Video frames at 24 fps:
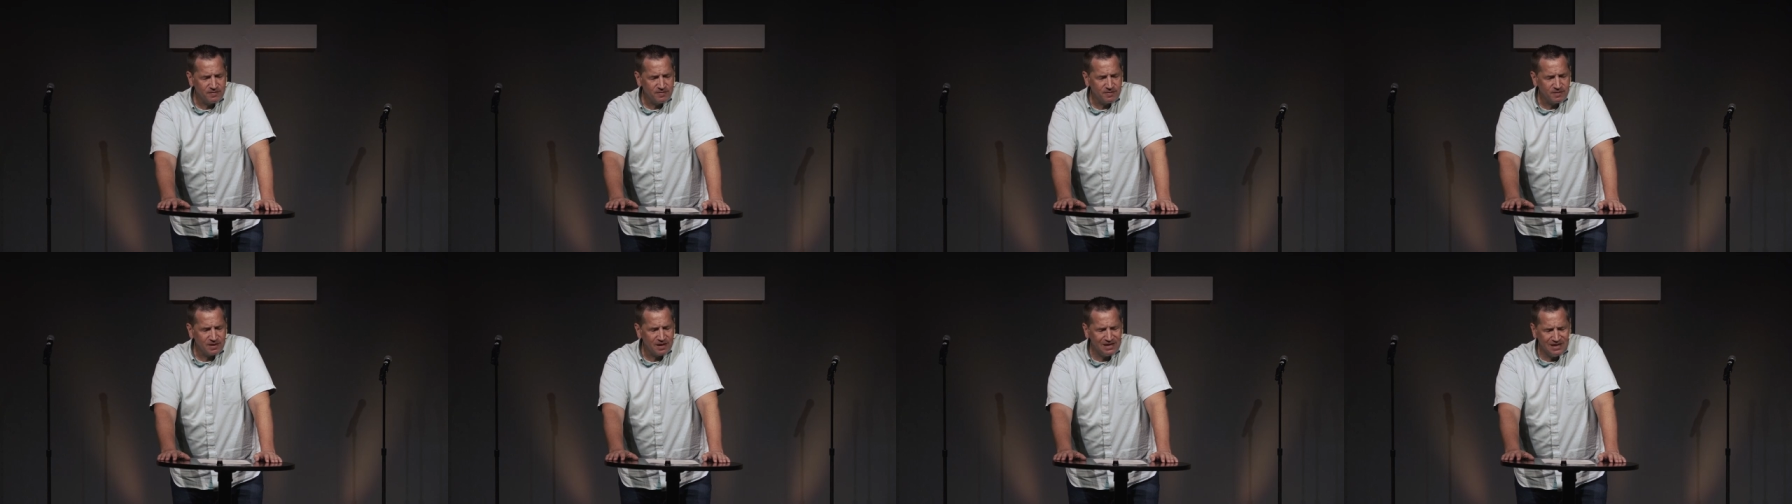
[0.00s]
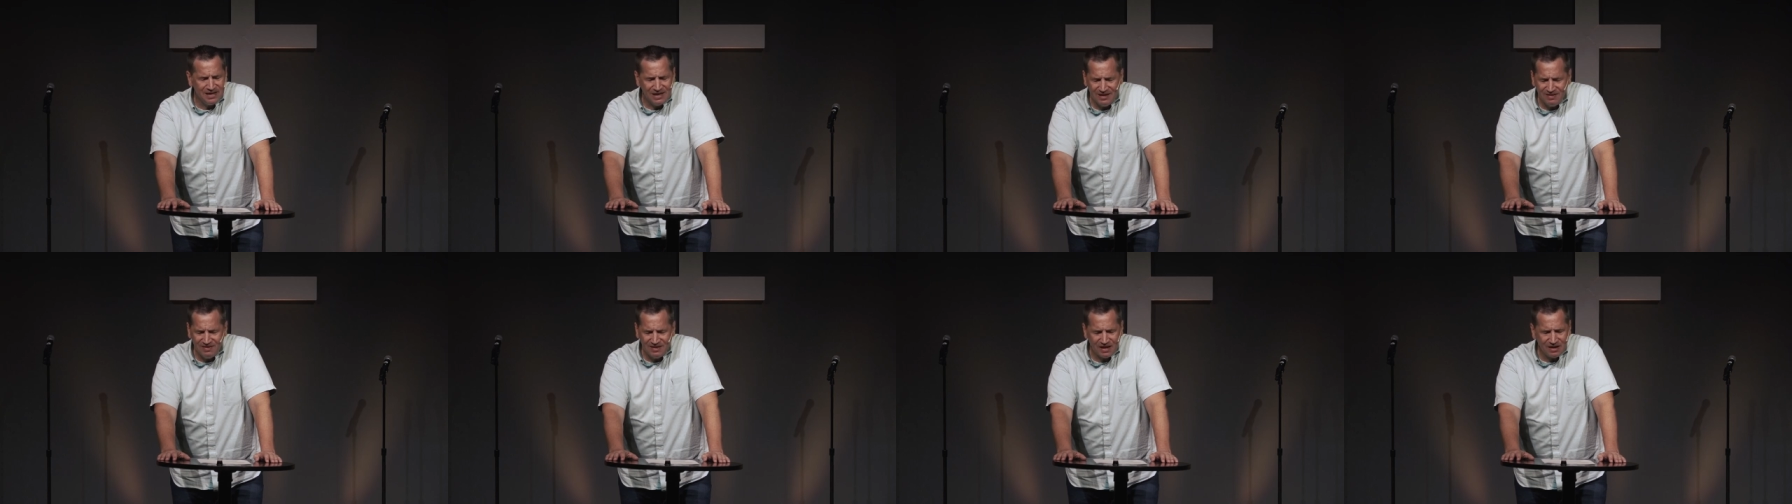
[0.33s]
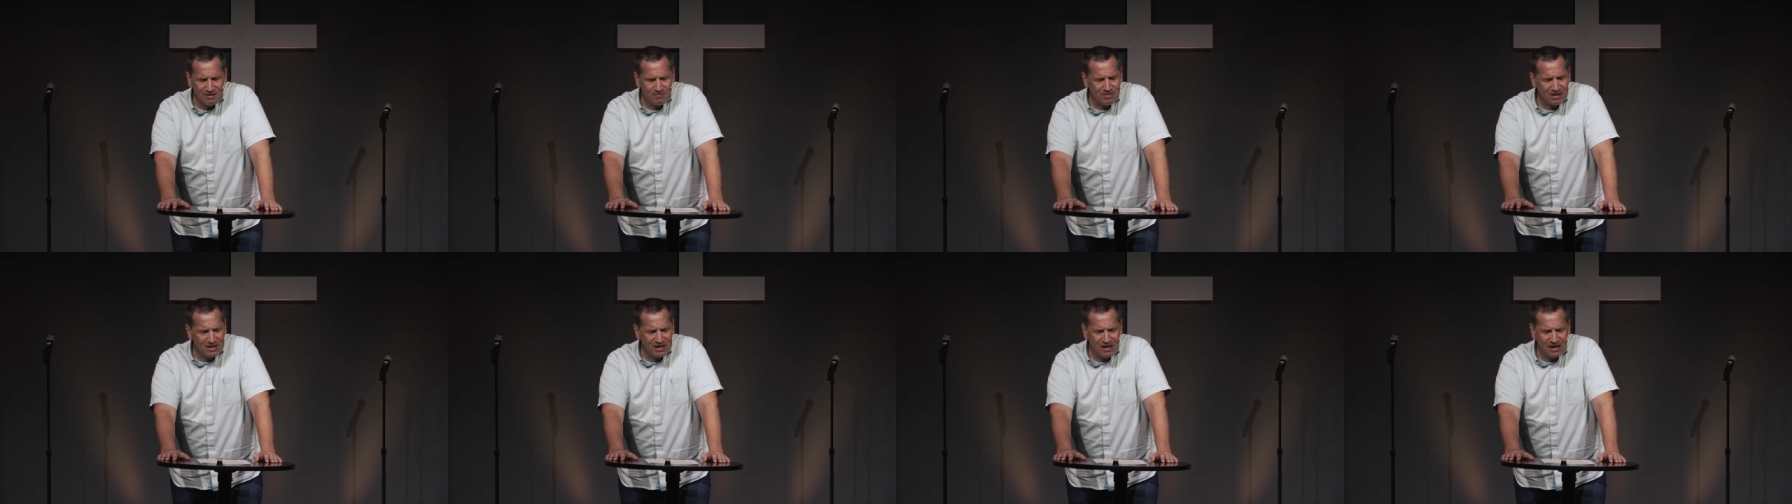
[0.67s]
I need that in
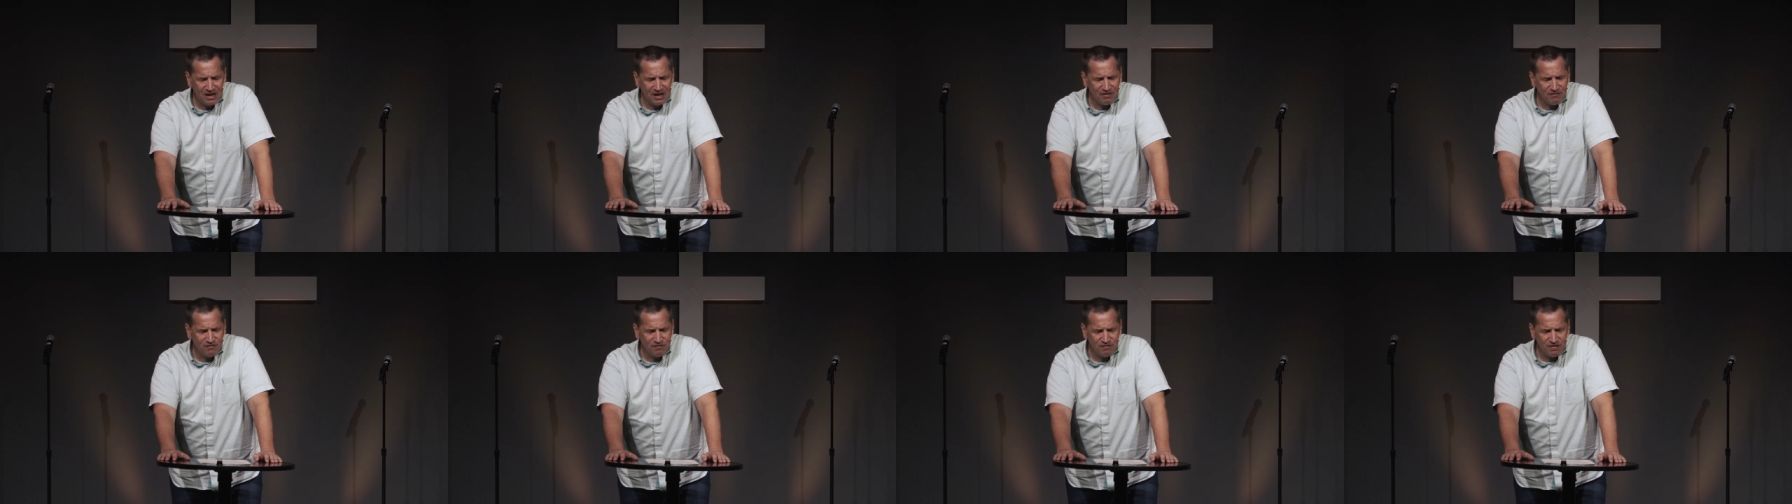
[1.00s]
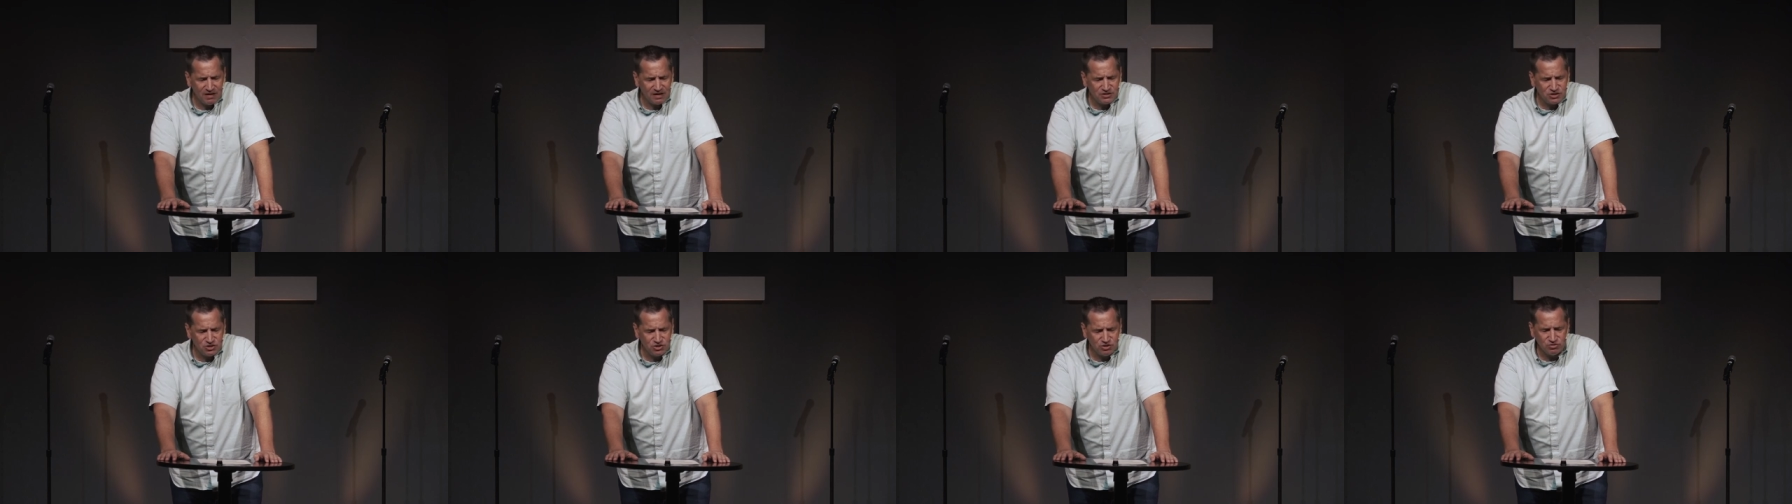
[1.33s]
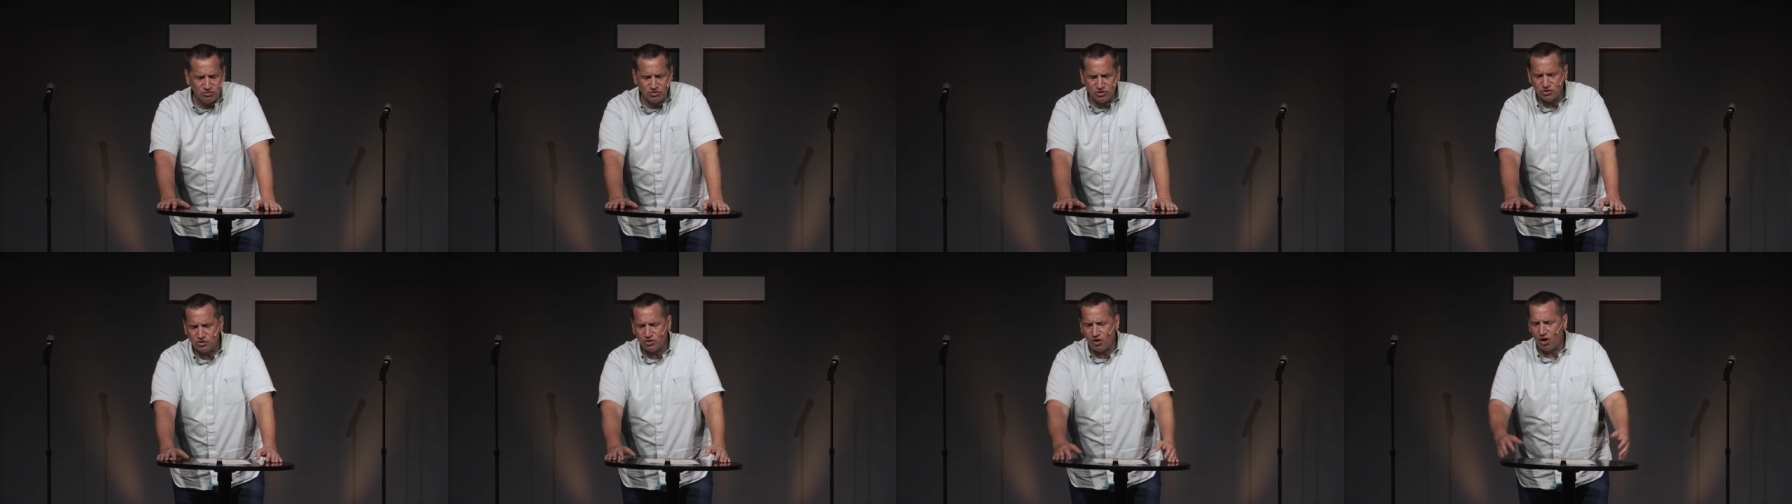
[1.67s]
my life. If that's you,
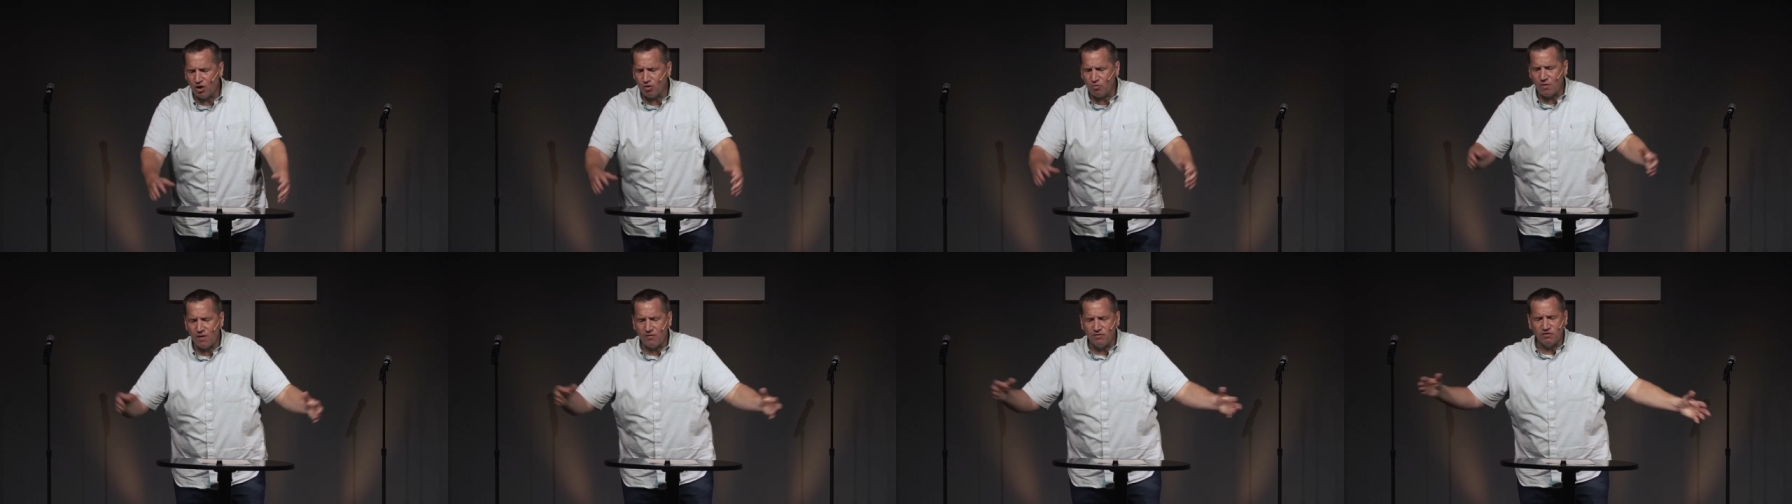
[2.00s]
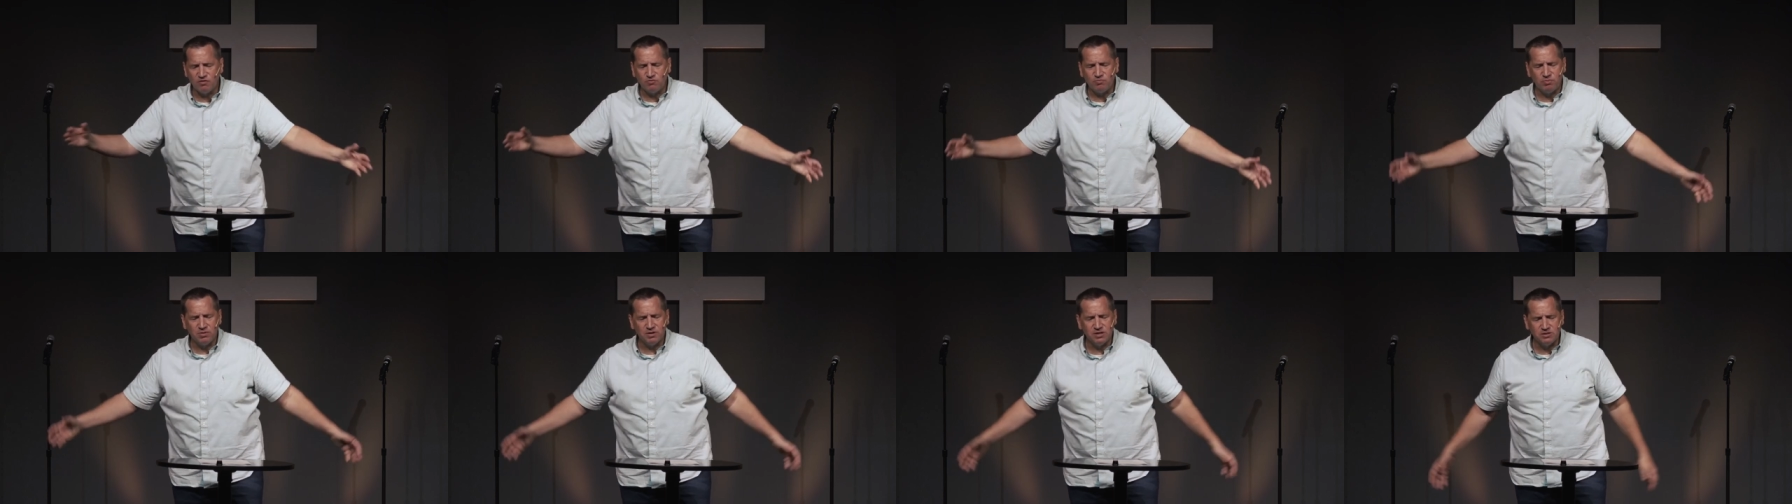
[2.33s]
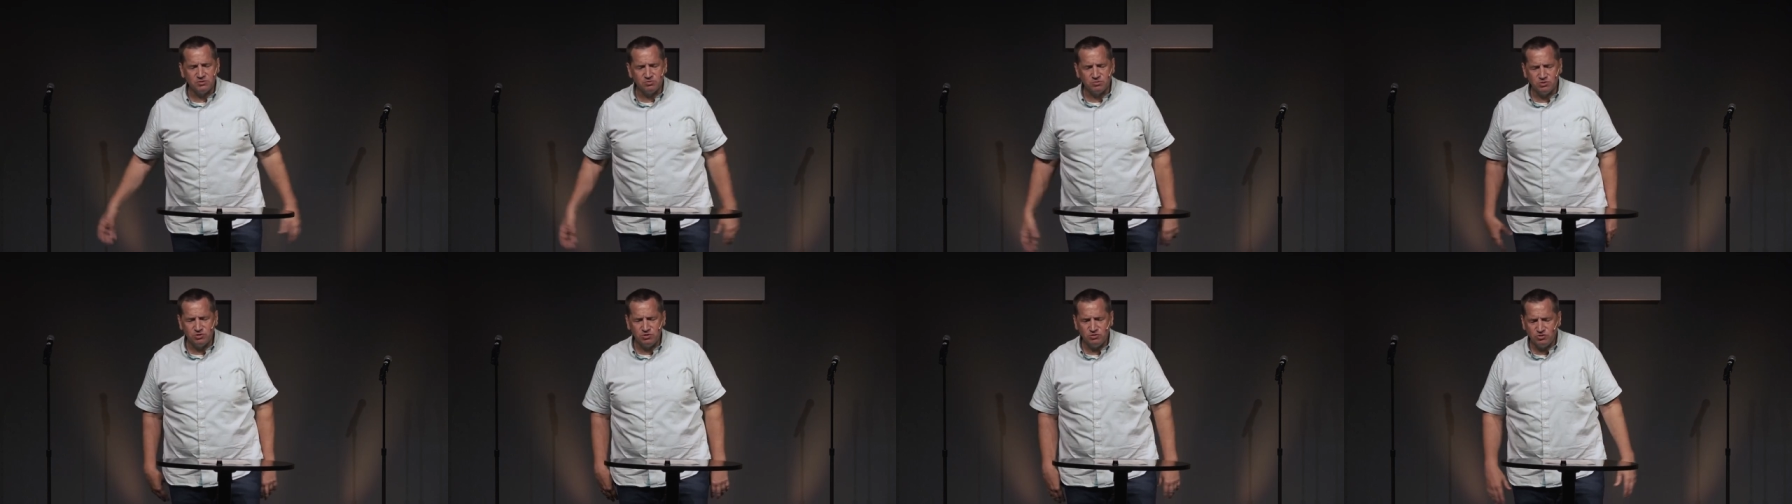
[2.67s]
just all around this place,
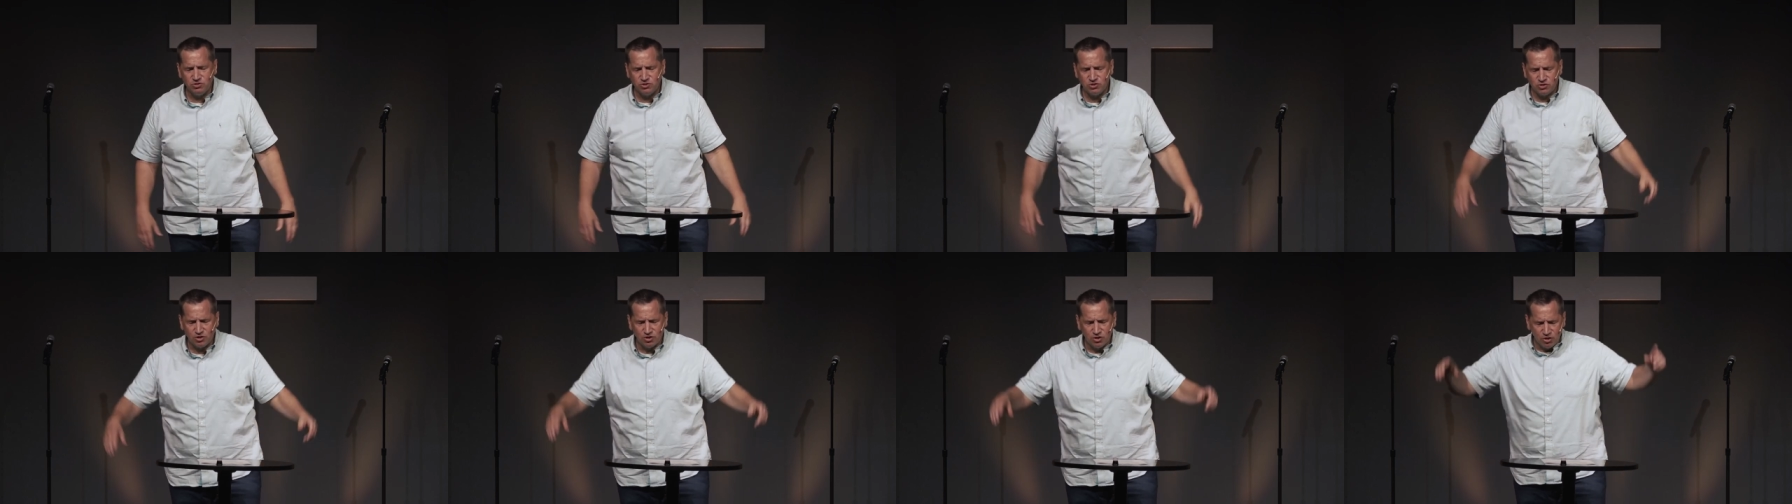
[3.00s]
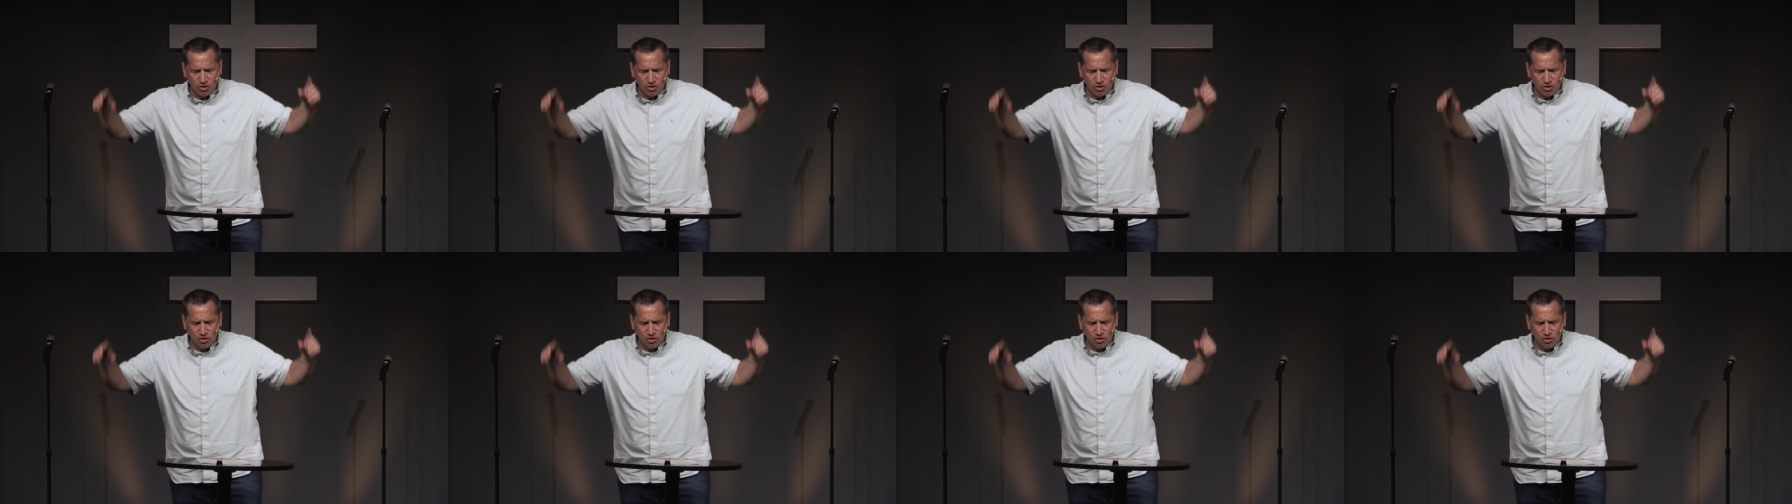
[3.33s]
would you just